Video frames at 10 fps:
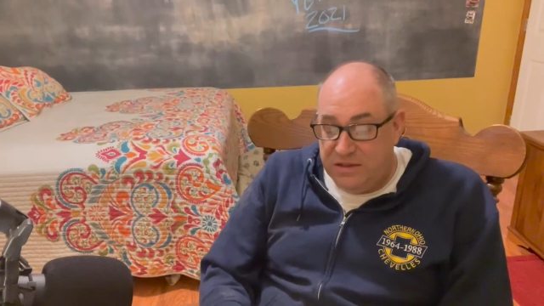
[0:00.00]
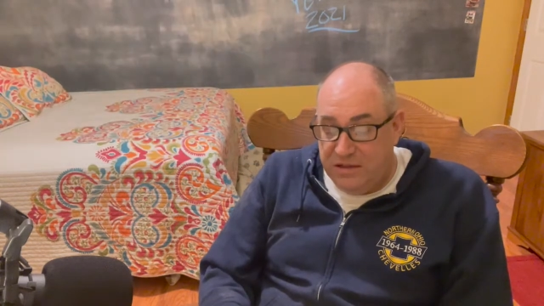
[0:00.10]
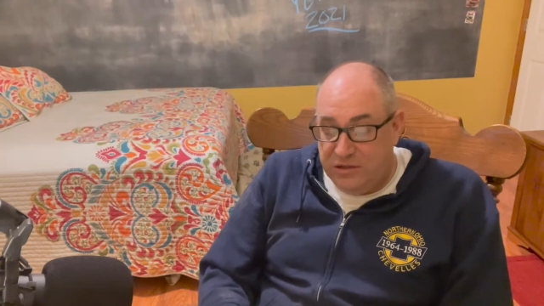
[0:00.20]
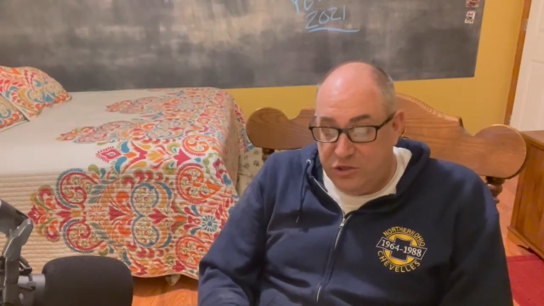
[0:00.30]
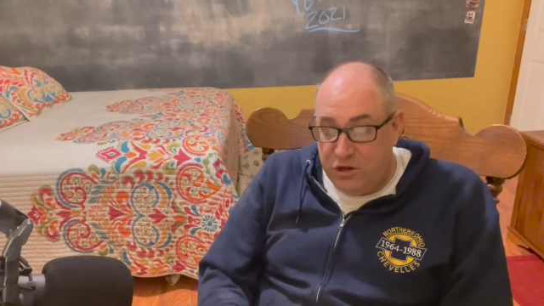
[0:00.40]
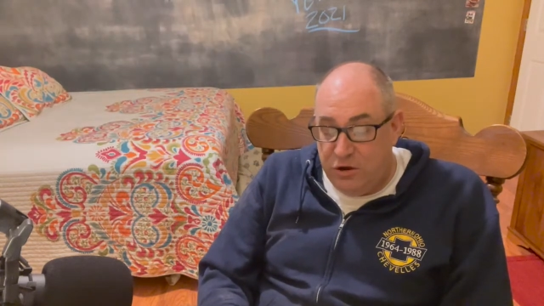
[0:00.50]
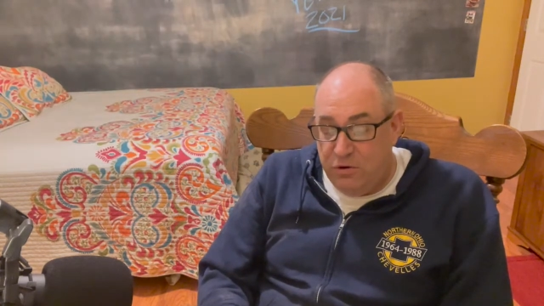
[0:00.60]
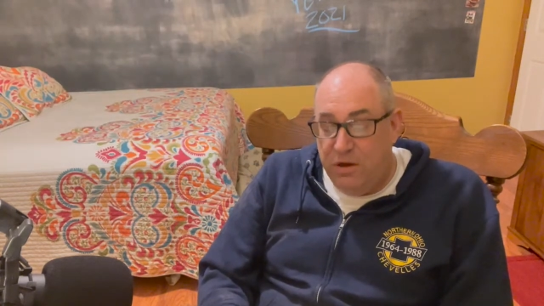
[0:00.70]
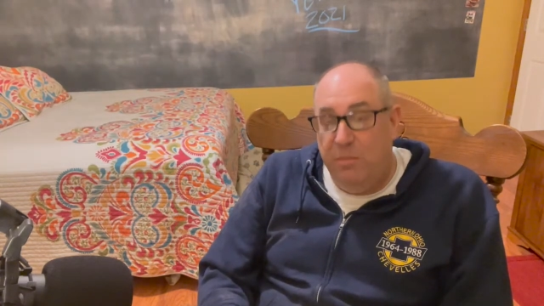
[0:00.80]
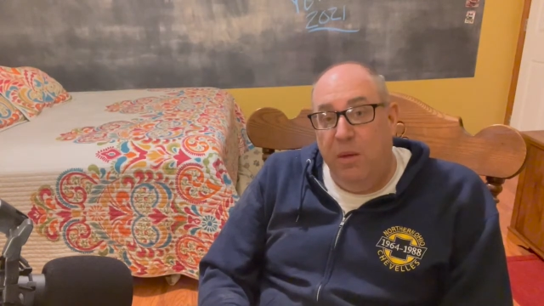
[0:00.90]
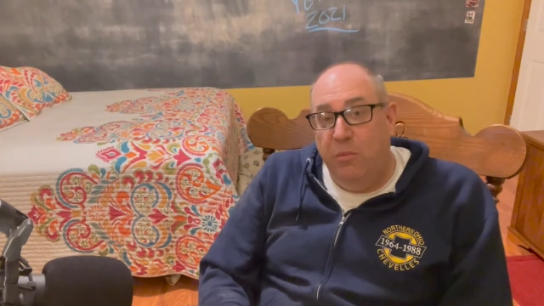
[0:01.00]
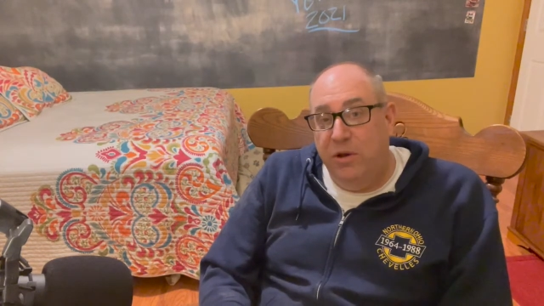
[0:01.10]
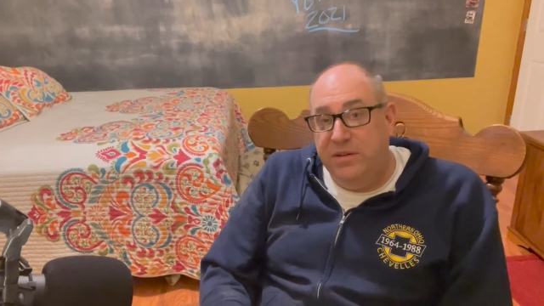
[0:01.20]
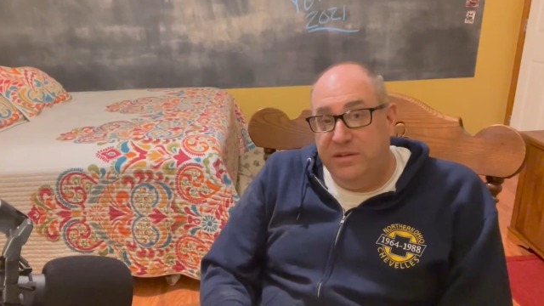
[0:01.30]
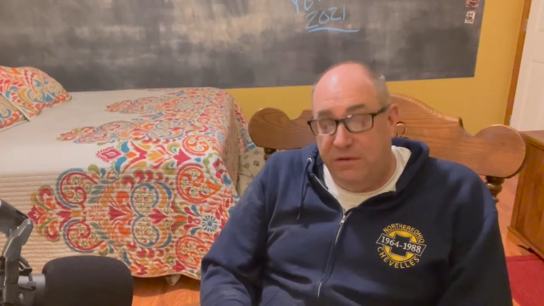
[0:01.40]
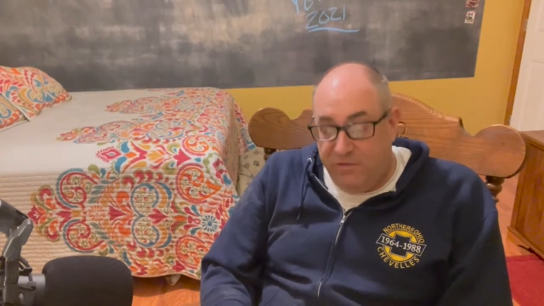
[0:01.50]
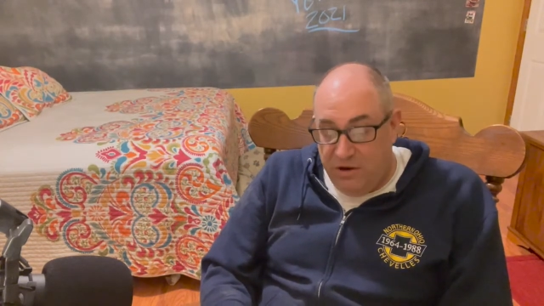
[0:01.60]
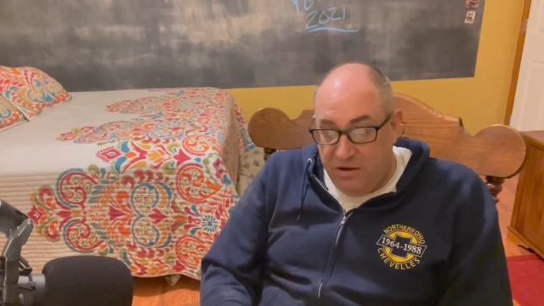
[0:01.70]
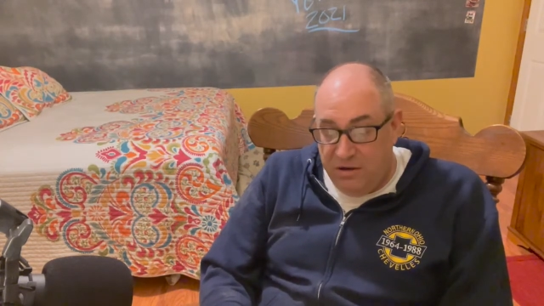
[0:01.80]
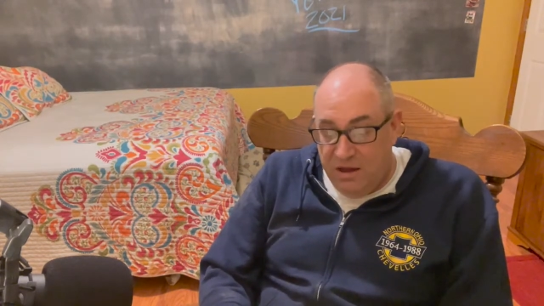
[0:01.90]
the show, and memories of
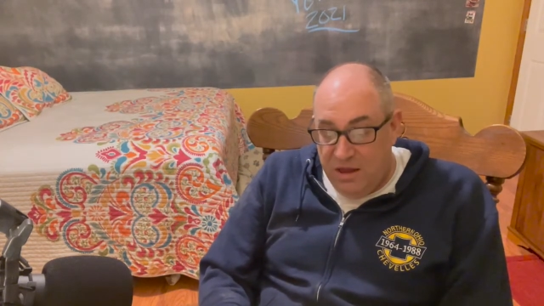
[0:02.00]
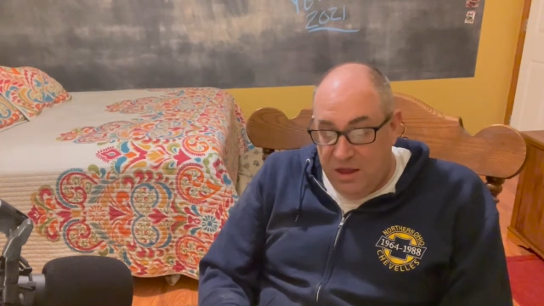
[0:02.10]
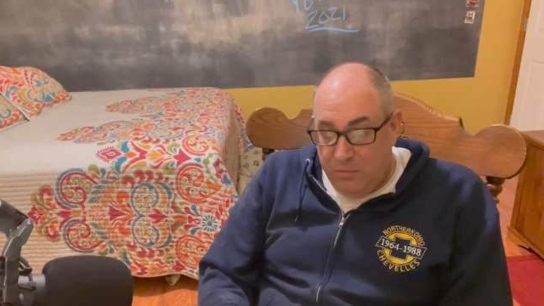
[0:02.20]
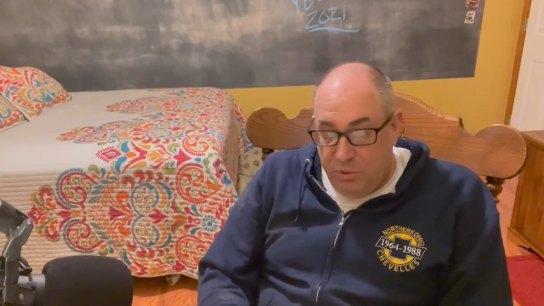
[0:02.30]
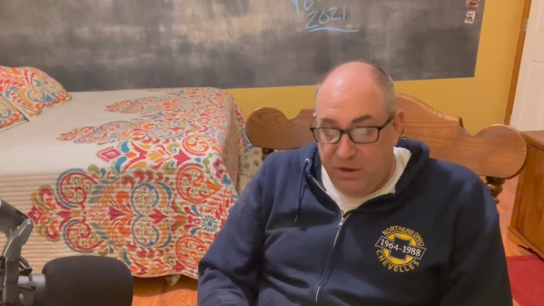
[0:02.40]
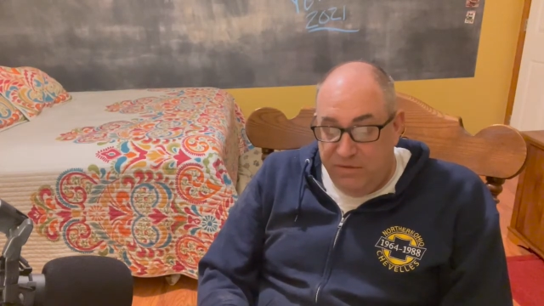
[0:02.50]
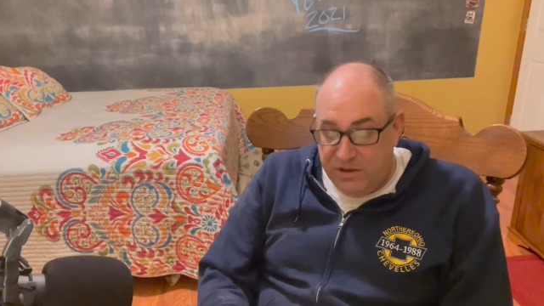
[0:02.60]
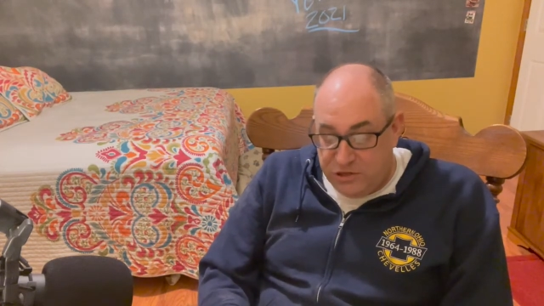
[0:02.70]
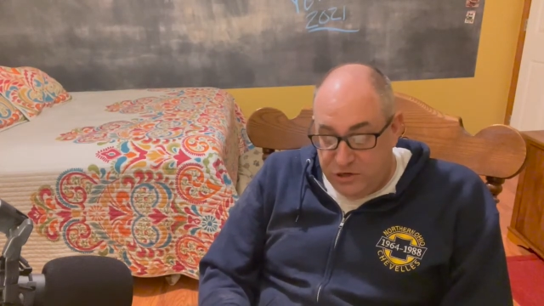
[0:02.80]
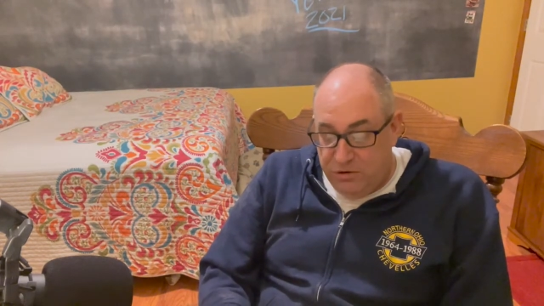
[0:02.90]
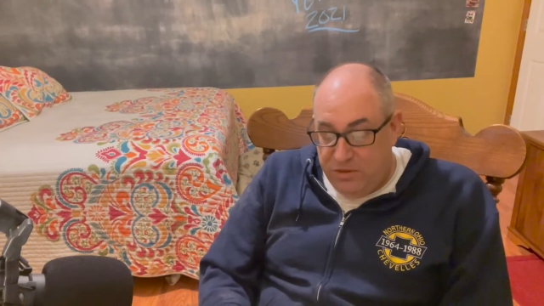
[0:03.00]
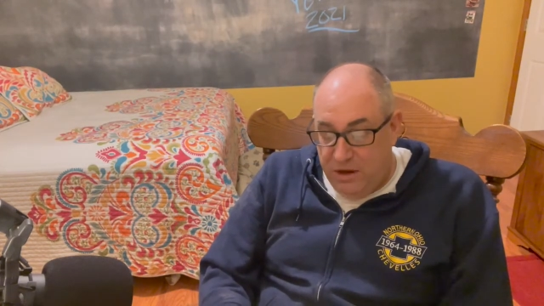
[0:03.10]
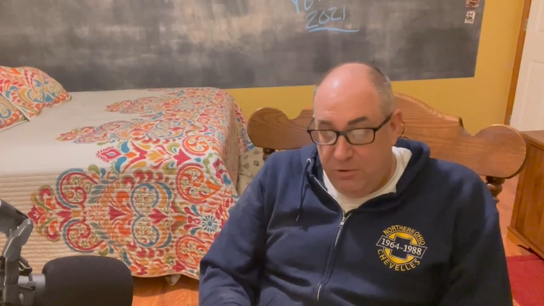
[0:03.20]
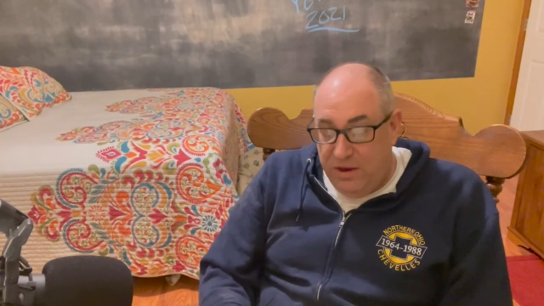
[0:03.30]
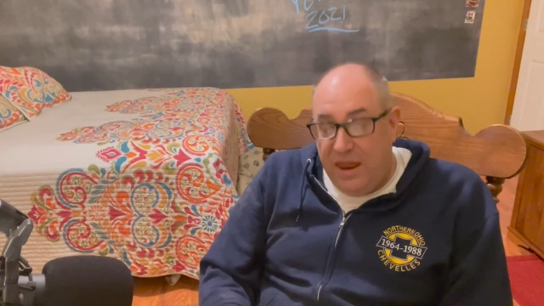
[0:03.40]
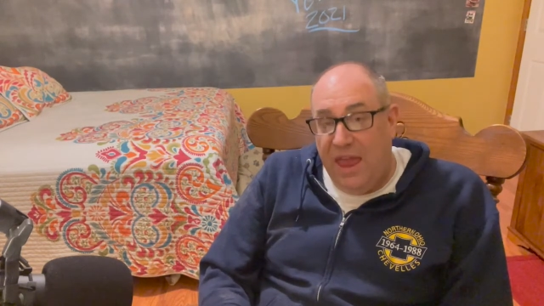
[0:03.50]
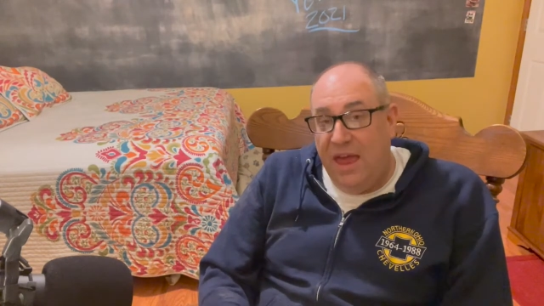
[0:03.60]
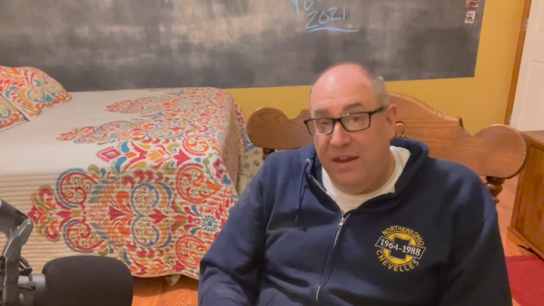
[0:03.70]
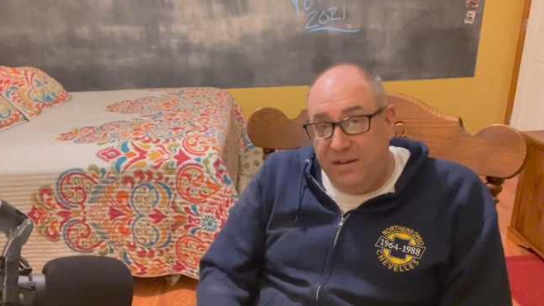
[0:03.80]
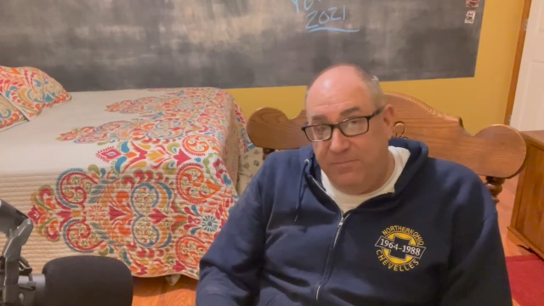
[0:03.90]
our previous show that we
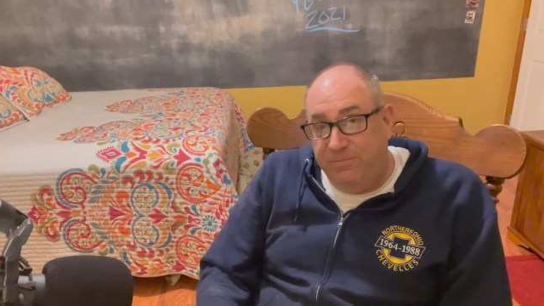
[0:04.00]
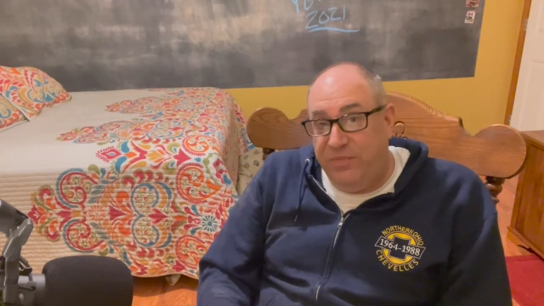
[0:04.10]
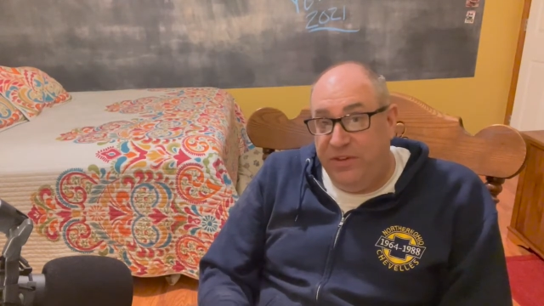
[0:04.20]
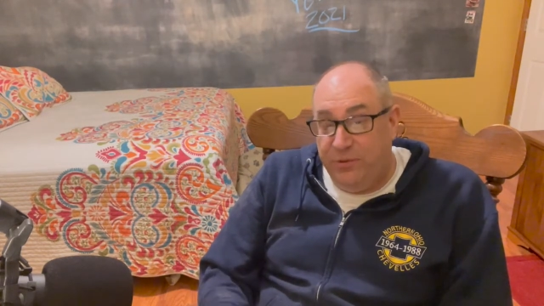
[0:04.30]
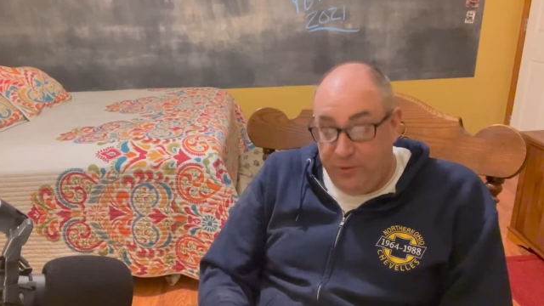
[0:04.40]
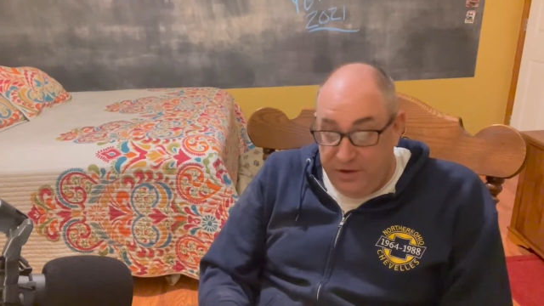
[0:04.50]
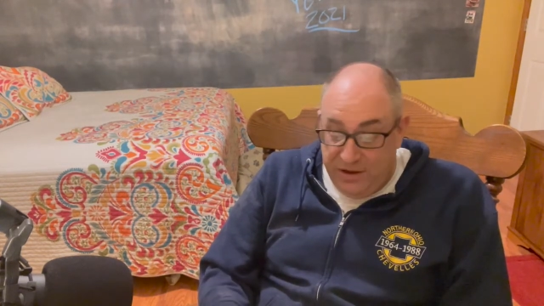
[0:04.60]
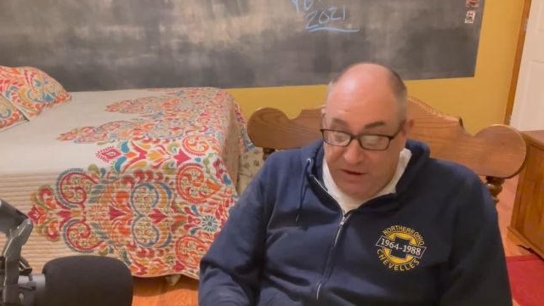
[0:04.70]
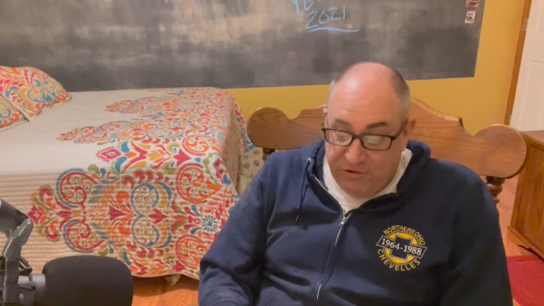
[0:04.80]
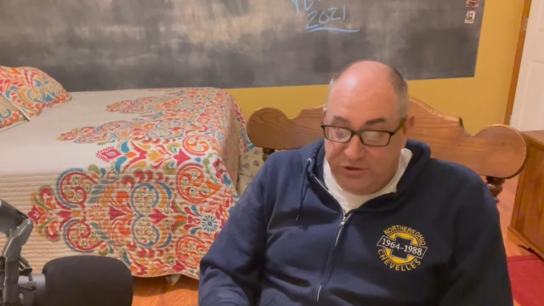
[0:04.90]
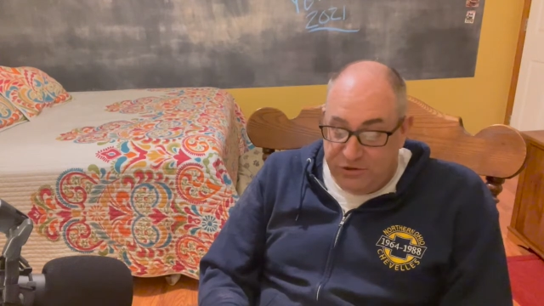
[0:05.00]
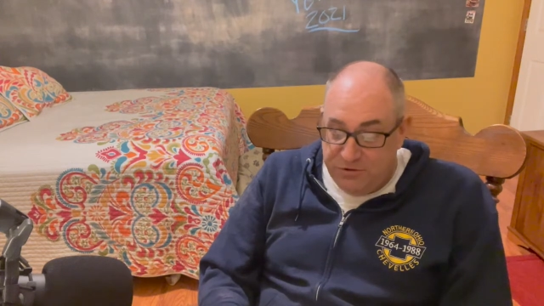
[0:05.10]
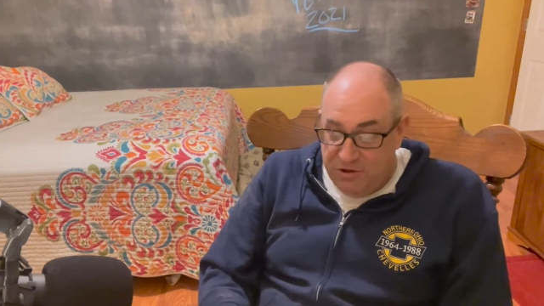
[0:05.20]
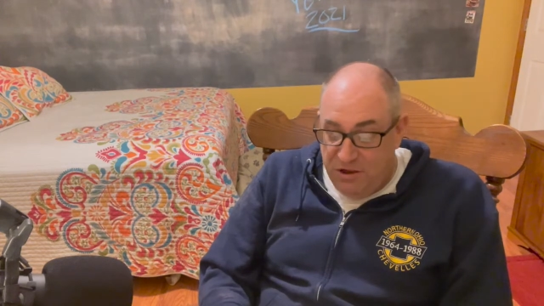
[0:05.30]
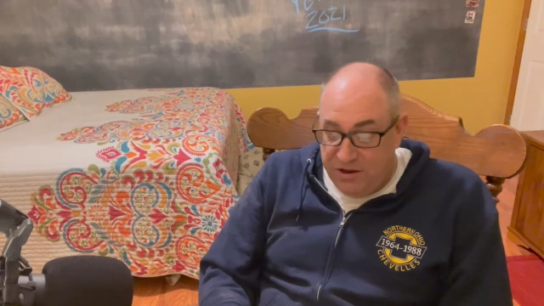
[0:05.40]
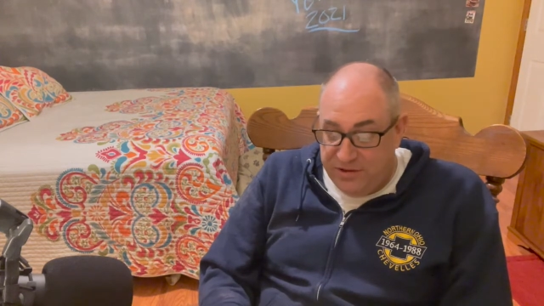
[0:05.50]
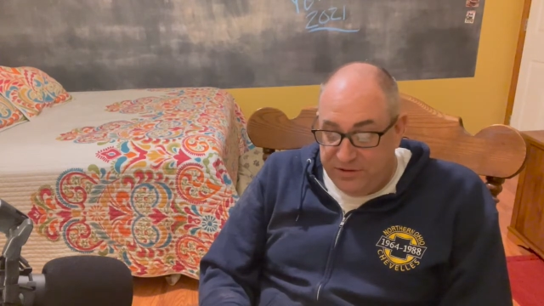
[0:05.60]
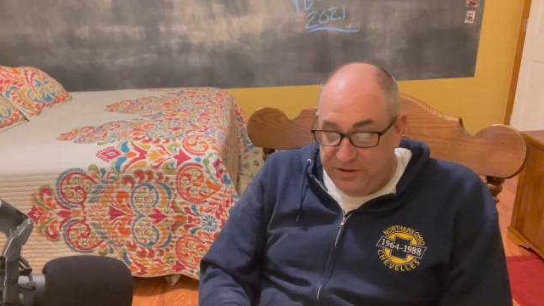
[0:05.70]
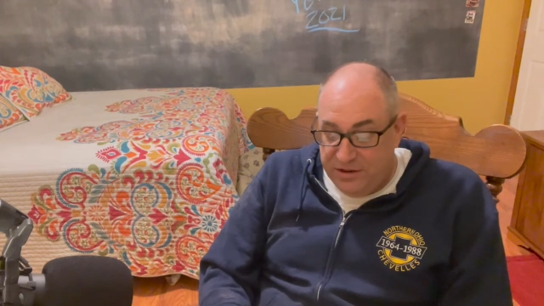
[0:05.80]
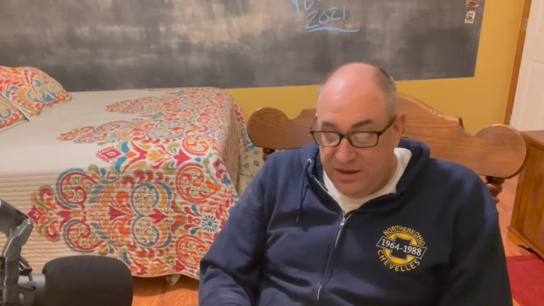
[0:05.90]
had since we didn't have our show in August.